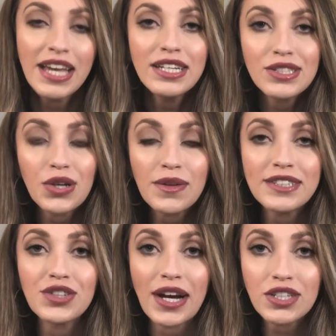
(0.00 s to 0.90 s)
So the
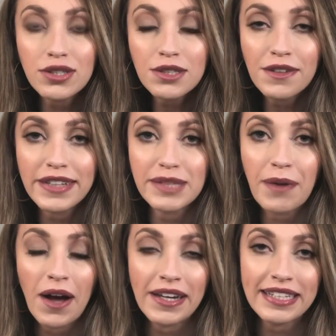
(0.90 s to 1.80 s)
directions for this
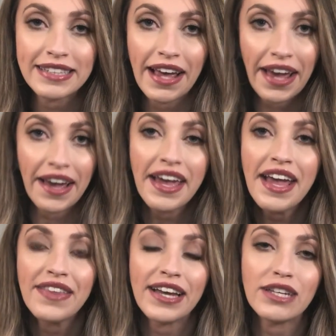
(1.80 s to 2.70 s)
product say
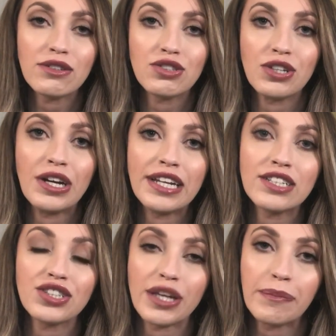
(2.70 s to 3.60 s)
that you should
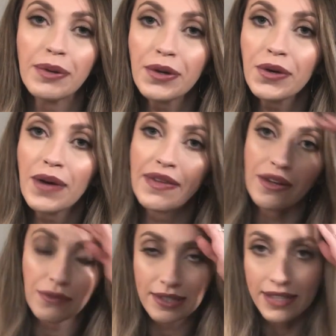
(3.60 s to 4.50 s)
shampoo and
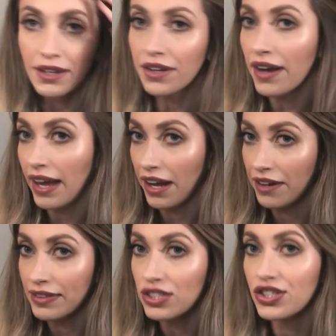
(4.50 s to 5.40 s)
then rinse out your hair
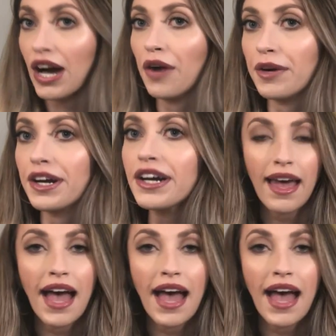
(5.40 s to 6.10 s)
in the shower,